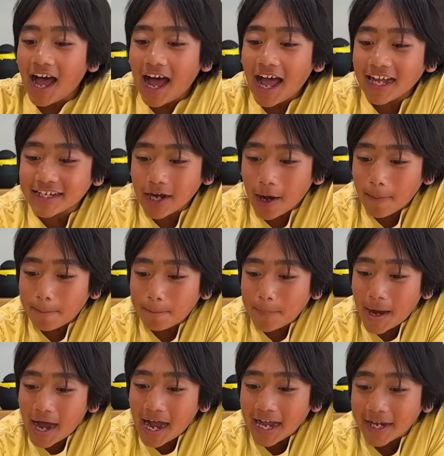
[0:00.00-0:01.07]
I got
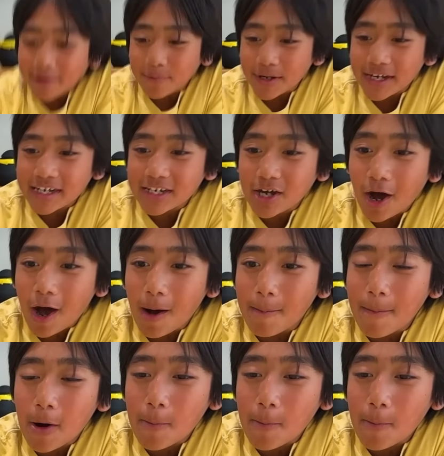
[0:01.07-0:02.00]
Pirate Combo